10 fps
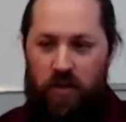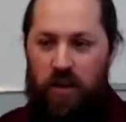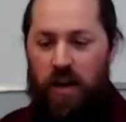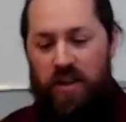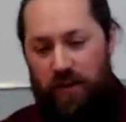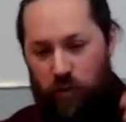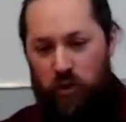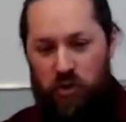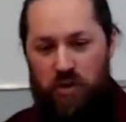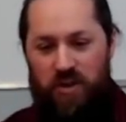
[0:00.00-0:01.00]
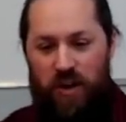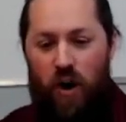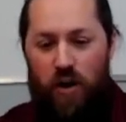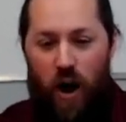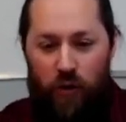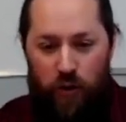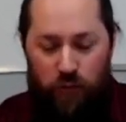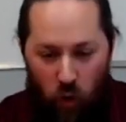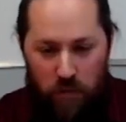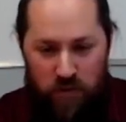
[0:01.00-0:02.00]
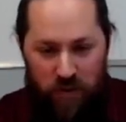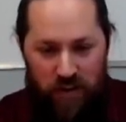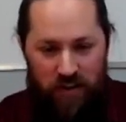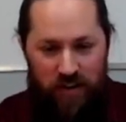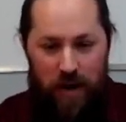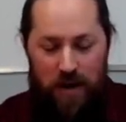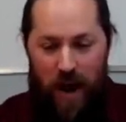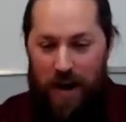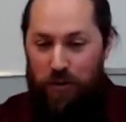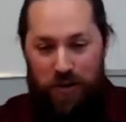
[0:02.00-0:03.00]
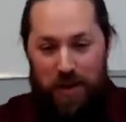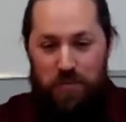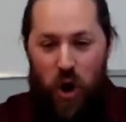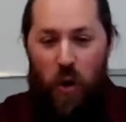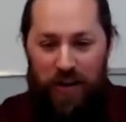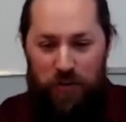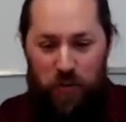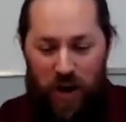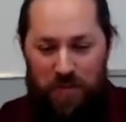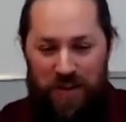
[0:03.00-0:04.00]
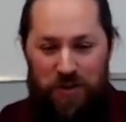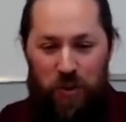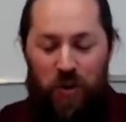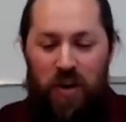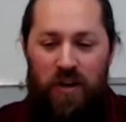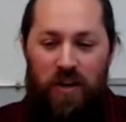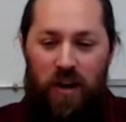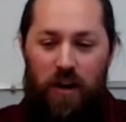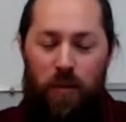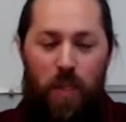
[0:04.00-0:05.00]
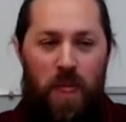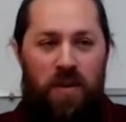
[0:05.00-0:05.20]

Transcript: Uh, and then, of course, there was there are other forms of it. Uh, I, I, could keep going if you want me to. Uh,